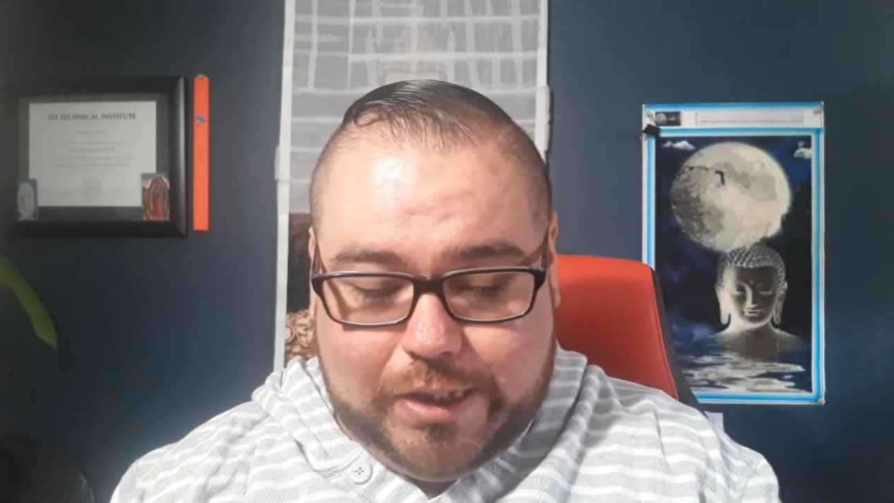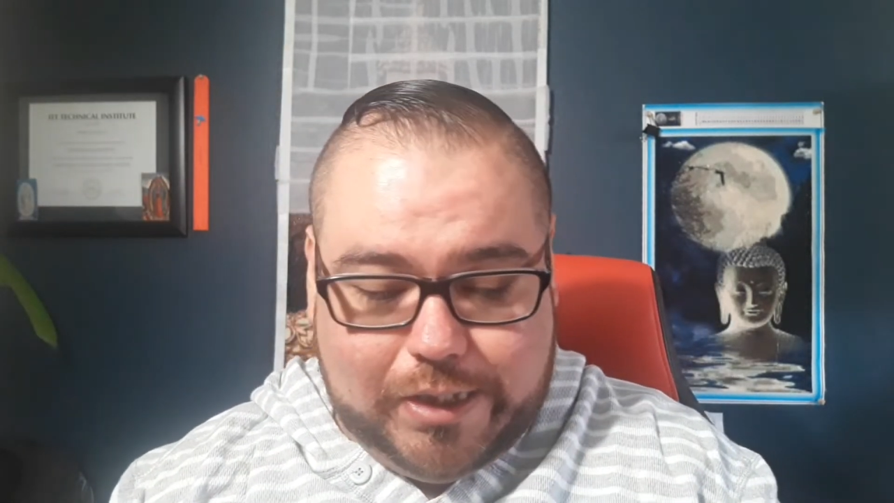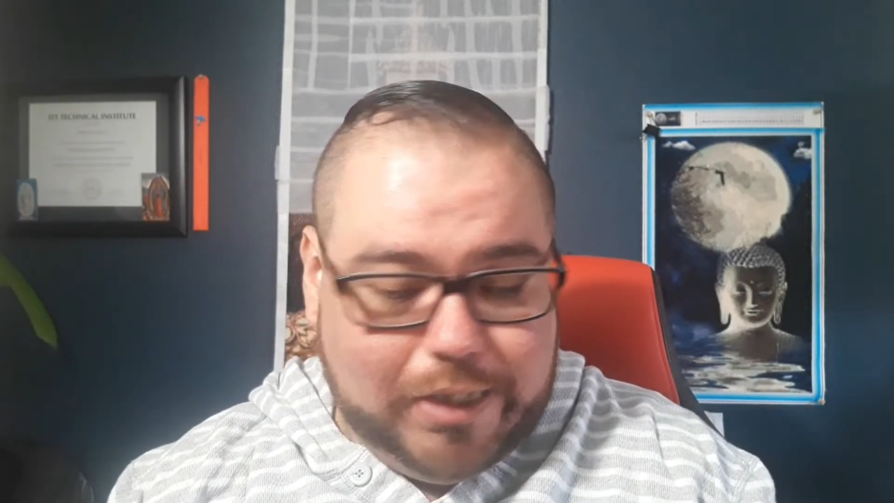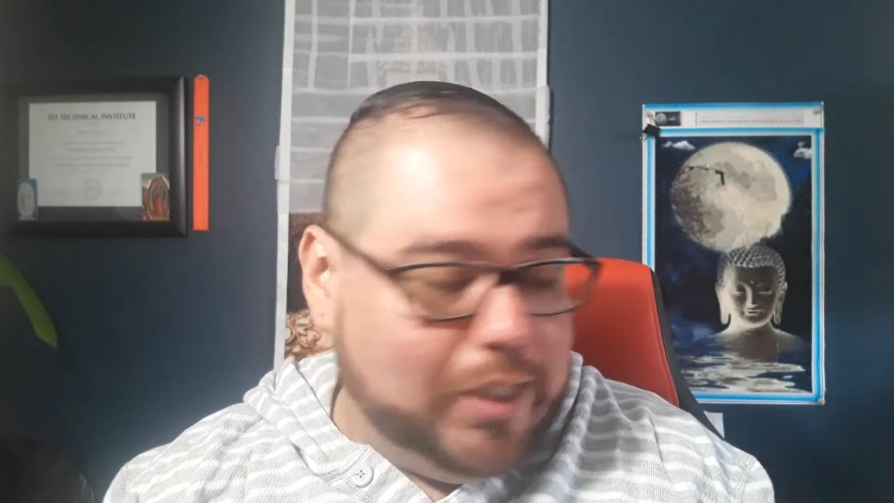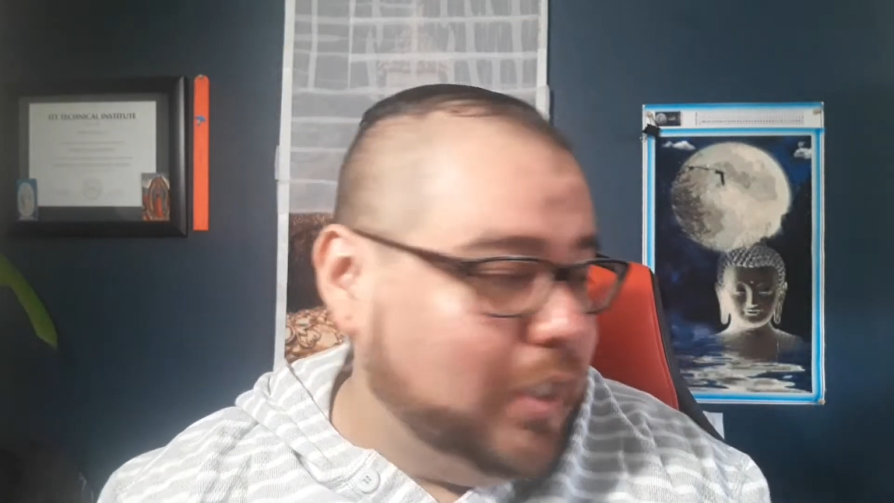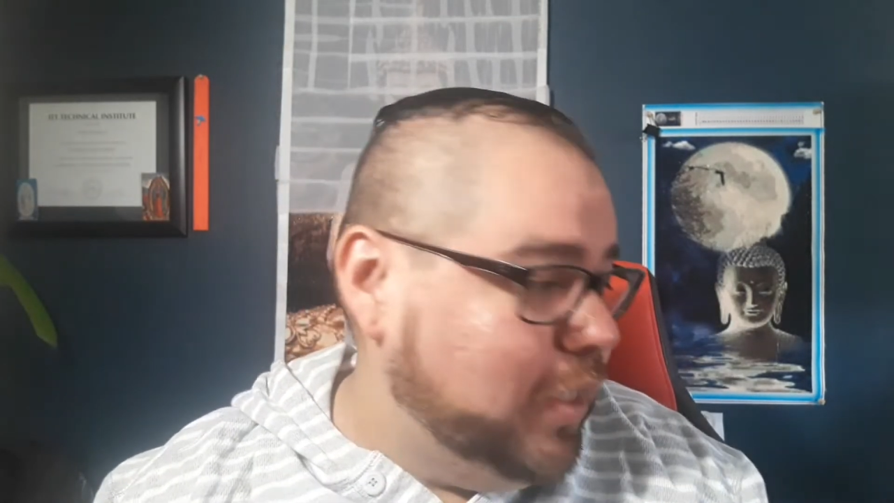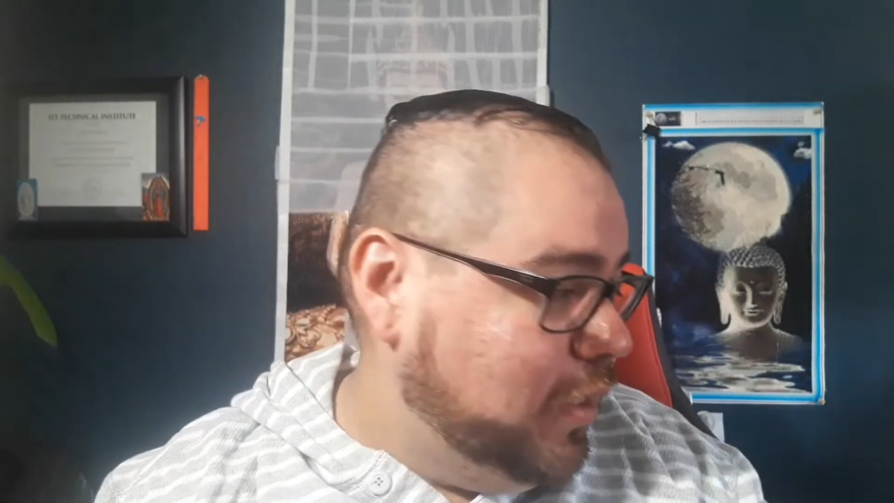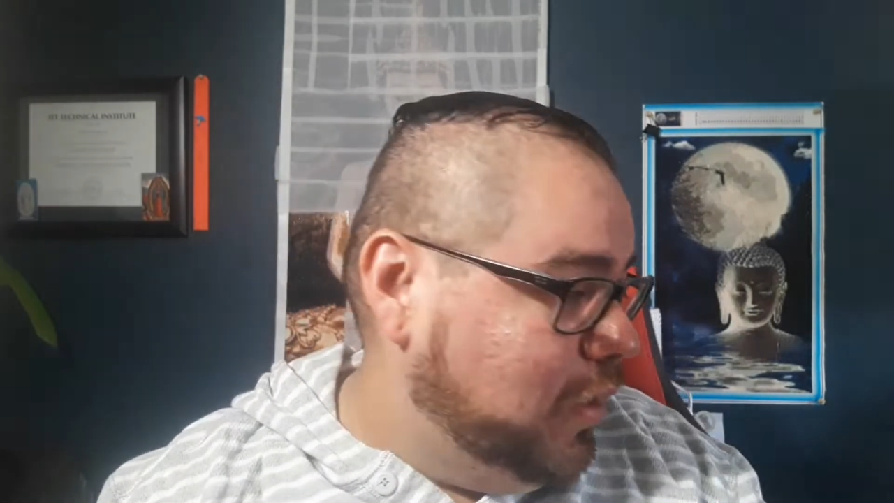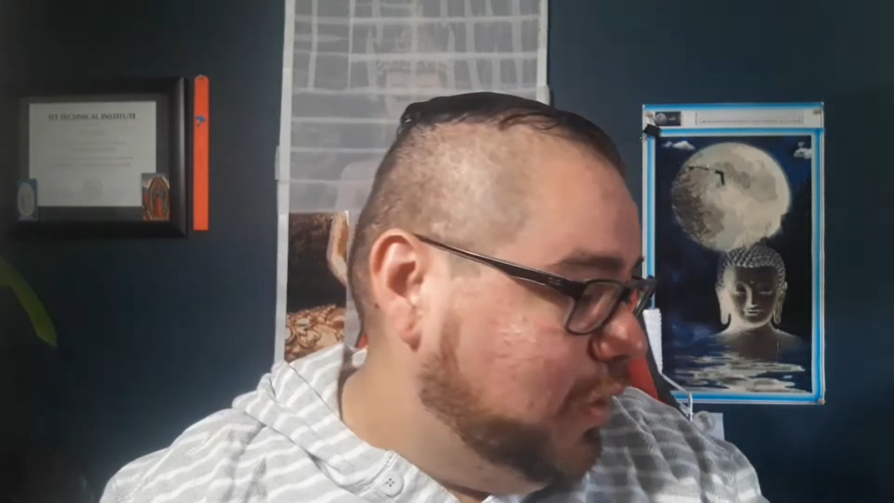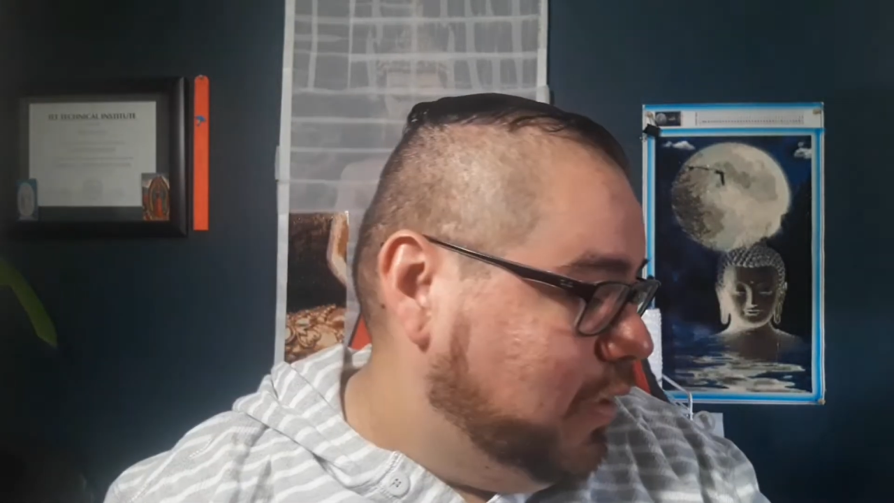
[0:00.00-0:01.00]

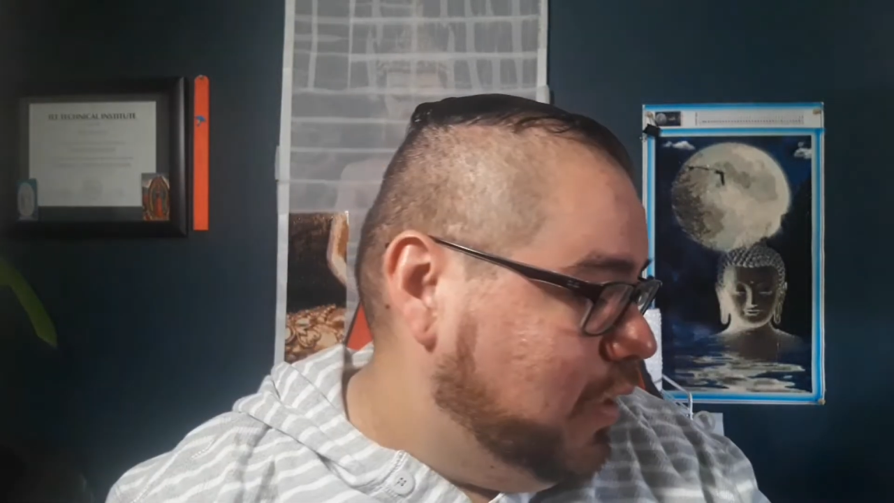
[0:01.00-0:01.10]
didn't.